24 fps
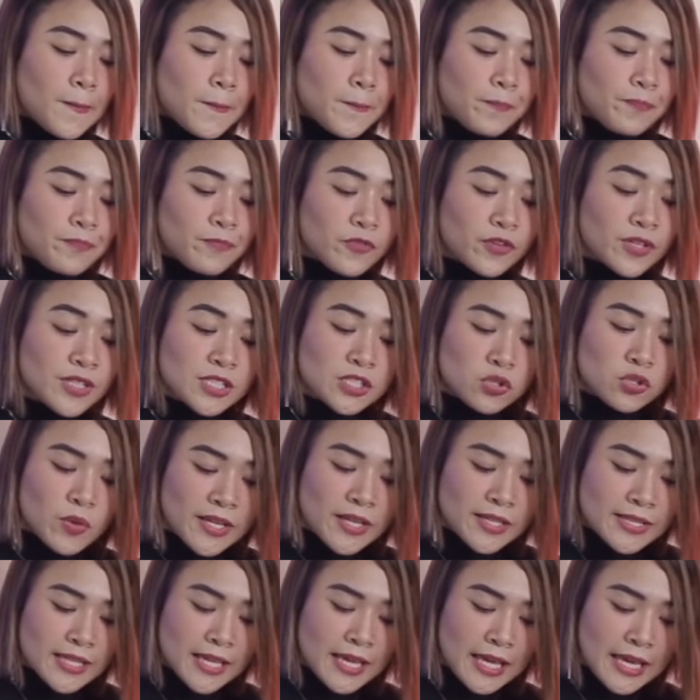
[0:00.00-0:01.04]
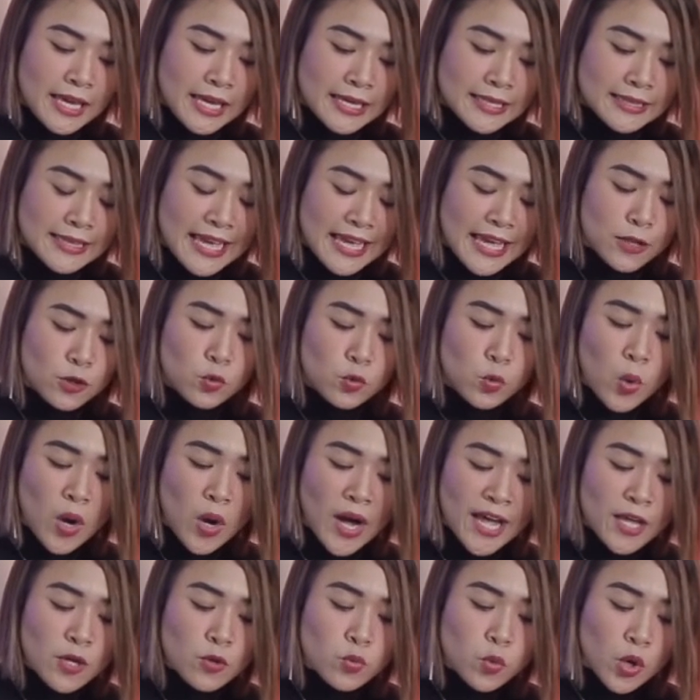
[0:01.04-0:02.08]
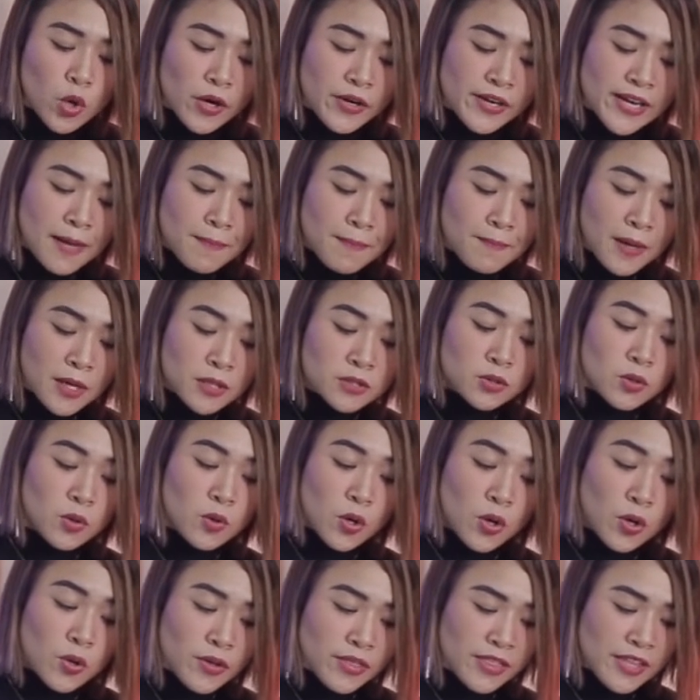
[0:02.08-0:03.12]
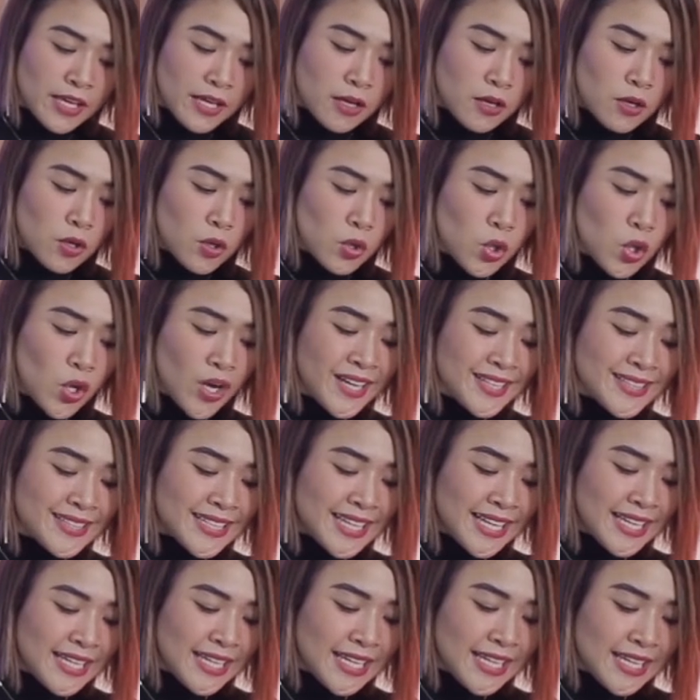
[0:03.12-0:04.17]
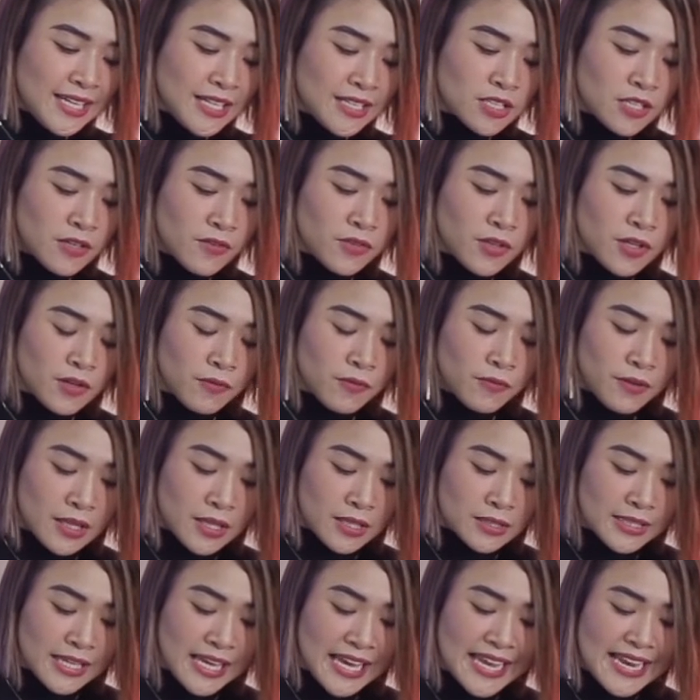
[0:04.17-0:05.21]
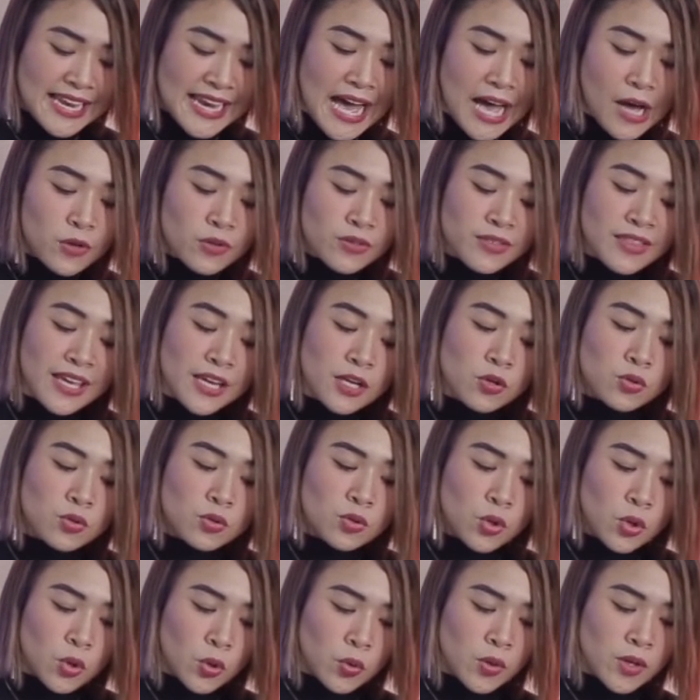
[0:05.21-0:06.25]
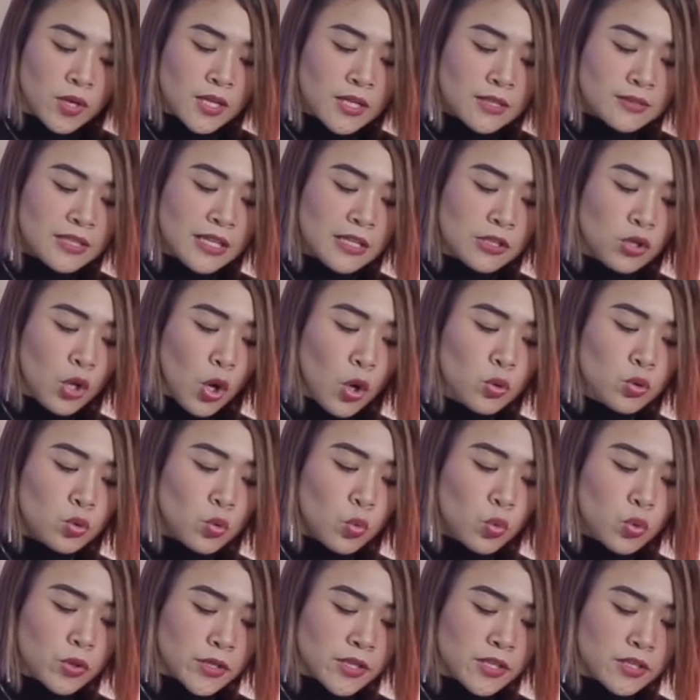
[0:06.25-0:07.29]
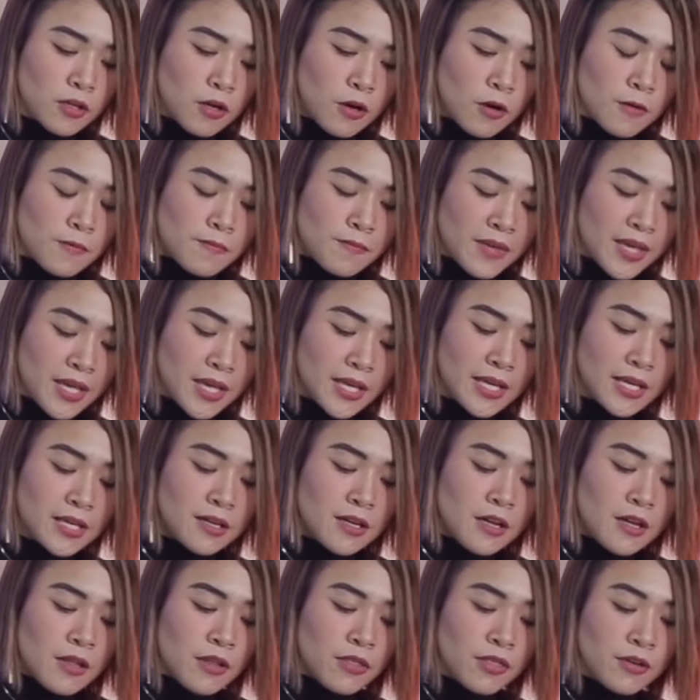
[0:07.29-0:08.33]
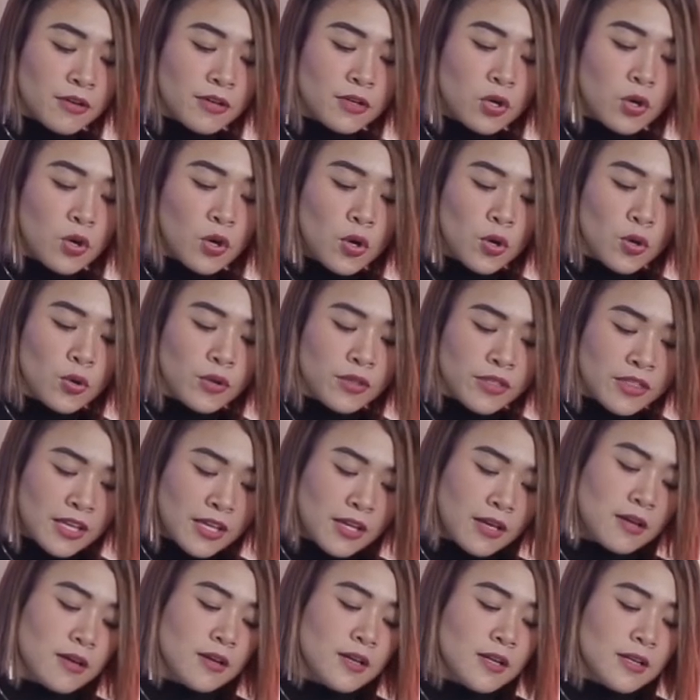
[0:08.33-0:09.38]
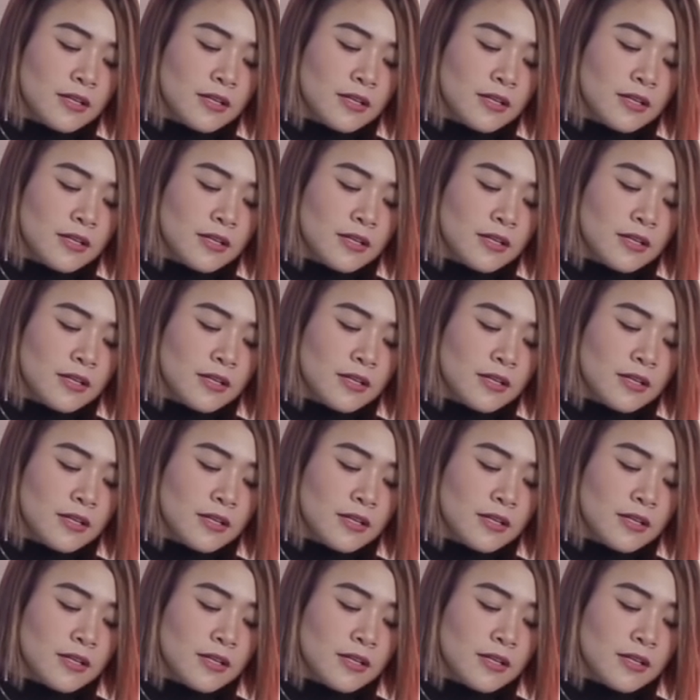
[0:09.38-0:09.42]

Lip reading: Verse 28, and why worry about clothing? Look at the lilies of the field and how they grow. They don't work or make their clothing.